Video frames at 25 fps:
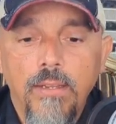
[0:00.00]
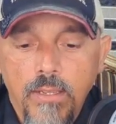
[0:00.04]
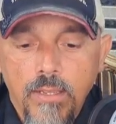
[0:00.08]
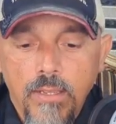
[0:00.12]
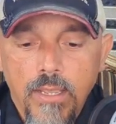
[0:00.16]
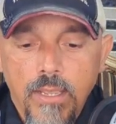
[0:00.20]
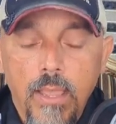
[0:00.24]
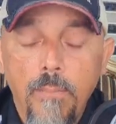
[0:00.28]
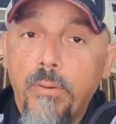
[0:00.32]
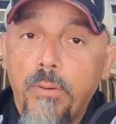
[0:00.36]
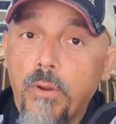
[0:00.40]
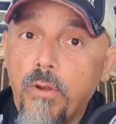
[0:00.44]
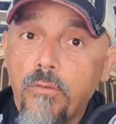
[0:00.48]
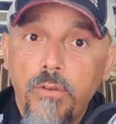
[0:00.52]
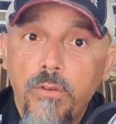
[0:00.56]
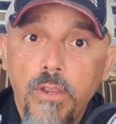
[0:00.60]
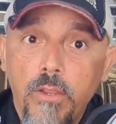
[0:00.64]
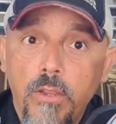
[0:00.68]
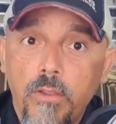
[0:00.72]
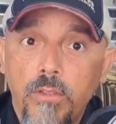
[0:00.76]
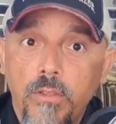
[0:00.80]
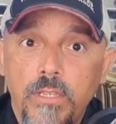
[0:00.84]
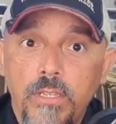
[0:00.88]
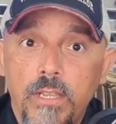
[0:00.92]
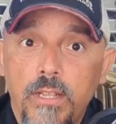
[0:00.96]
and Puerto Rico
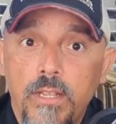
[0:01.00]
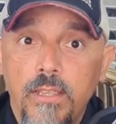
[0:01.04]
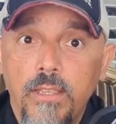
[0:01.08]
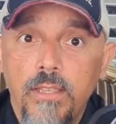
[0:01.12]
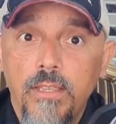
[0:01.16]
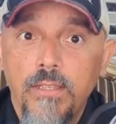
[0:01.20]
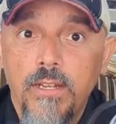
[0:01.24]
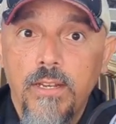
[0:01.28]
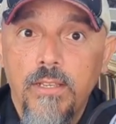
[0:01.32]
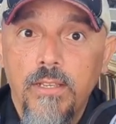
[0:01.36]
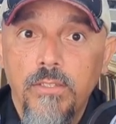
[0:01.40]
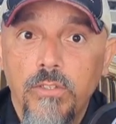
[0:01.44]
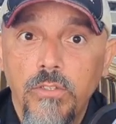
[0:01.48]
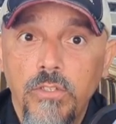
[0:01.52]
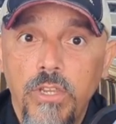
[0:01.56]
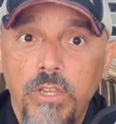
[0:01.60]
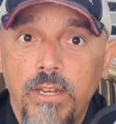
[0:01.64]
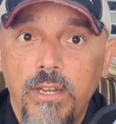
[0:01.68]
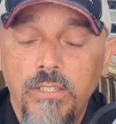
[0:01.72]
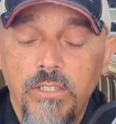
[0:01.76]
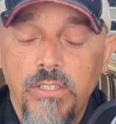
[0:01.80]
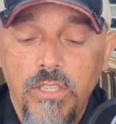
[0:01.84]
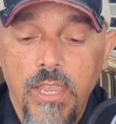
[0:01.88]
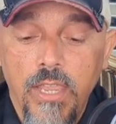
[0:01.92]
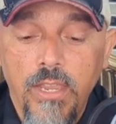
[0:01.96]
is an associated
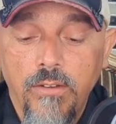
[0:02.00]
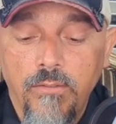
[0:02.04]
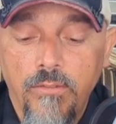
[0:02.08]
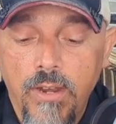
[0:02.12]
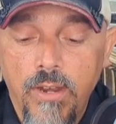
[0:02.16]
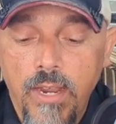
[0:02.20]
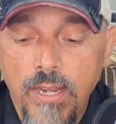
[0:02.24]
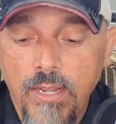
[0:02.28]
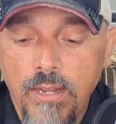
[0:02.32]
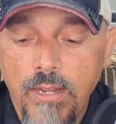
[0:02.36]
state, right?